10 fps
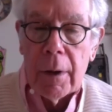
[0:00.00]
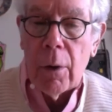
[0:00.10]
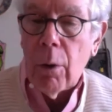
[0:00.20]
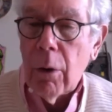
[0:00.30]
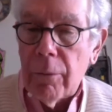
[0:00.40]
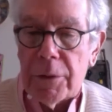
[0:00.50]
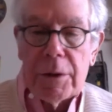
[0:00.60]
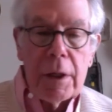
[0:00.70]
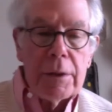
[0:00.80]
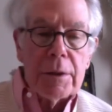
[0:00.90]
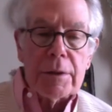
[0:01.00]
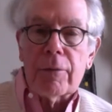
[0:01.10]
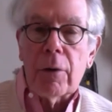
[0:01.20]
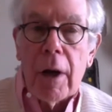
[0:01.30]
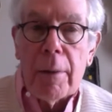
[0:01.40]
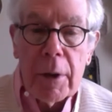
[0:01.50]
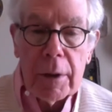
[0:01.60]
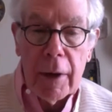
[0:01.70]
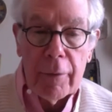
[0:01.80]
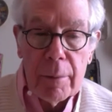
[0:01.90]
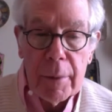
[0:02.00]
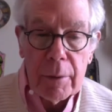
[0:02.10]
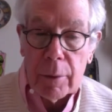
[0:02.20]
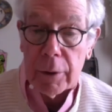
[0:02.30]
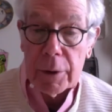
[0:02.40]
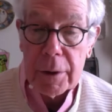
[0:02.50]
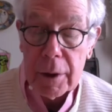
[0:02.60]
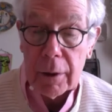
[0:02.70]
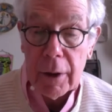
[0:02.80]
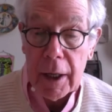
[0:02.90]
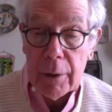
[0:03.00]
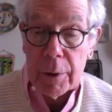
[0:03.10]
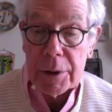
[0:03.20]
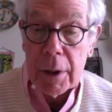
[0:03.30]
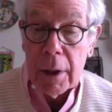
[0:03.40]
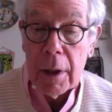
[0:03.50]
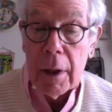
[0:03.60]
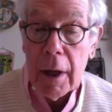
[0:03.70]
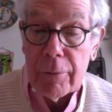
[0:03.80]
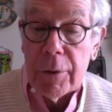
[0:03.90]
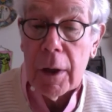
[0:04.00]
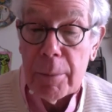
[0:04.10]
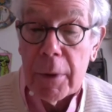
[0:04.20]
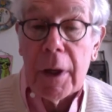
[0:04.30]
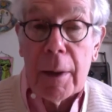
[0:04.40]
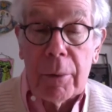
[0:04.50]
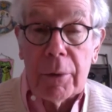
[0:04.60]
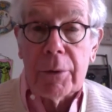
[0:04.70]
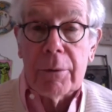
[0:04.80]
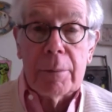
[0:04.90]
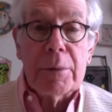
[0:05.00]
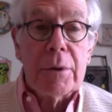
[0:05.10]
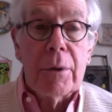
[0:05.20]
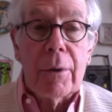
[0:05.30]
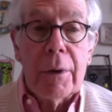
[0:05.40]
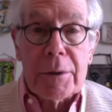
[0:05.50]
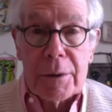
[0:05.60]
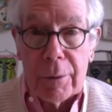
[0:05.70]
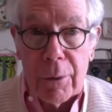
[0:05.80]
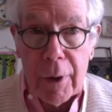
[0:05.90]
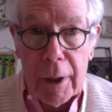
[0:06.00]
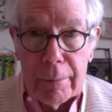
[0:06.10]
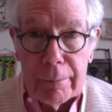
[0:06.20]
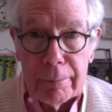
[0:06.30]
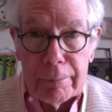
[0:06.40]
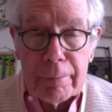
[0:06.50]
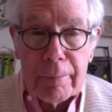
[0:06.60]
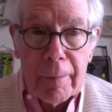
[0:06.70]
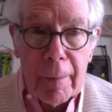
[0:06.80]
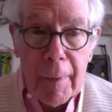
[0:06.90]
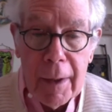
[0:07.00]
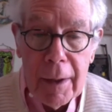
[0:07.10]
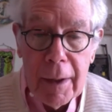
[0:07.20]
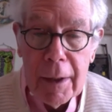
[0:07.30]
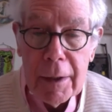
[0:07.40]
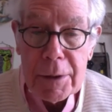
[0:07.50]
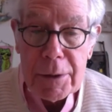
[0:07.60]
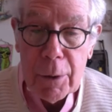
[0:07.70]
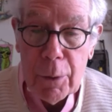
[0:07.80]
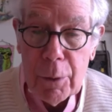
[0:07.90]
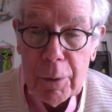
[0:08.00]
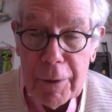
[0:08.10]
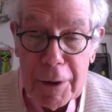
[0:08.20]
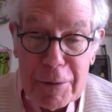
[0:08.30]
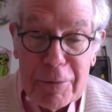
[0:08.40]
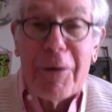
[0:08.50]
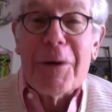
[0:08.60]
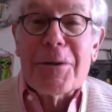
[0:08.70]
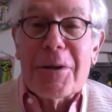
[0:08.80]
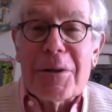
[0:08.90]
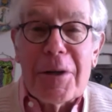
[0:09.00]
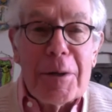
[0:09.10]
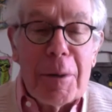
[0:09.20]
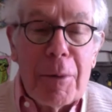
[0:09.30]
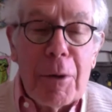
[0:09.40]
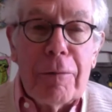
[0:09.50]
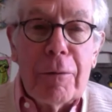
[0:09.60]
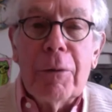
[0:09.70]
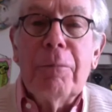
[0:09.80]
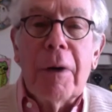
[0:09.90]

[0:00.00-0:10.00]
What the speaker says: All the changes of climate, government, religion, and language have not been able to obscure his glory. So that's a very succinct and beautiful